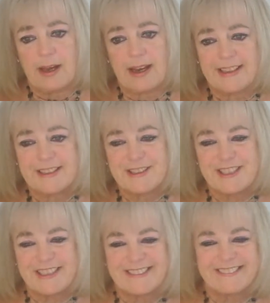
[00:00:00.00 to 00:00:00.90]
Hi
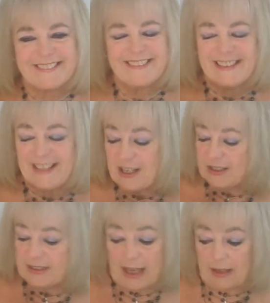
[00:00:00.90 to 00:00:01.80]
Jill.
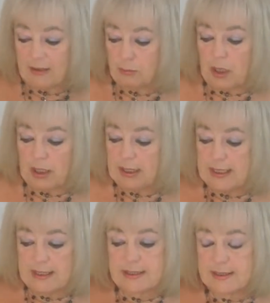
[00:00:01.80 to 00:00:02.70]
Yeah, well,
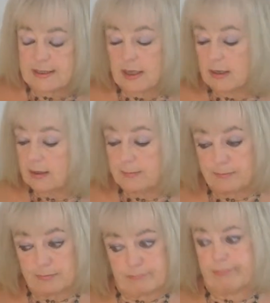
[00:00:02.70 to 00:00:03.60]
it's
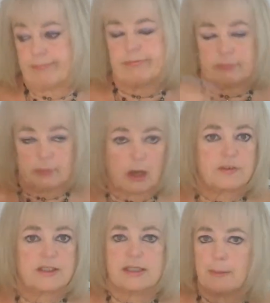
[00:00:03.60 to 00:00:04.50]

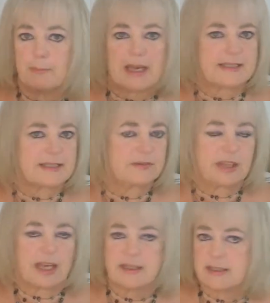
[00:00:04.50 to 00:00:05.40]
obviously a
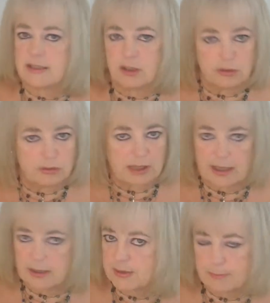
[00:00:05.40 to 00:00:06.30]
massive case in the
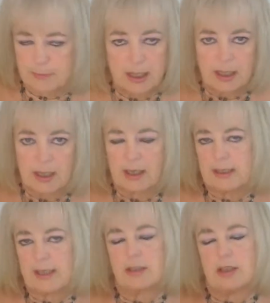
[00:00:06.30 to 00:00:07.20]
UK. It was
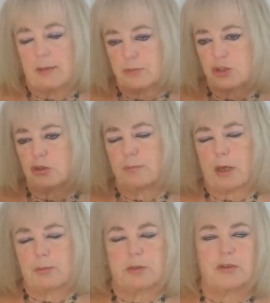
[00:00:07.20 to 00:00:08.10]
I'm sure,
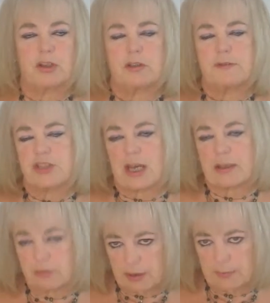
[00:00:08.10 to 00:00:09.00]
Bob, you've heard of
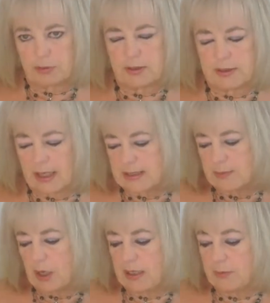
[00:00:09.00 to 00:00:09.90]
Jack the Ripper, and that's
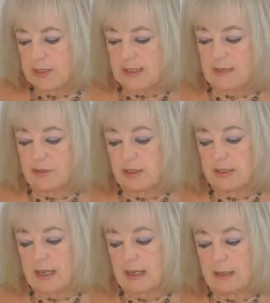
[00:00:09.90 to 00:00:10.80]
why he was given the
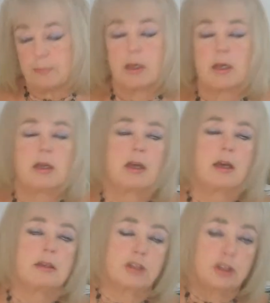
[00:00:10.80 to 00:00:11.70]
name
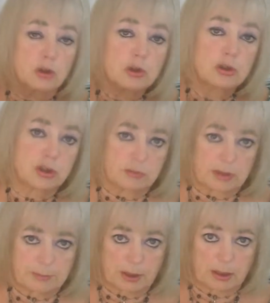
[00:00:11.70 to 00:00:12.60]
the Yorkshire
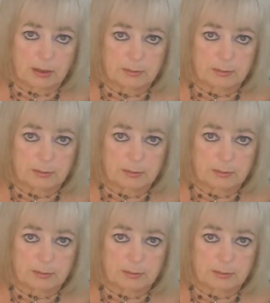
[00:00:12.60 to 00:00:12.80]
Ripper,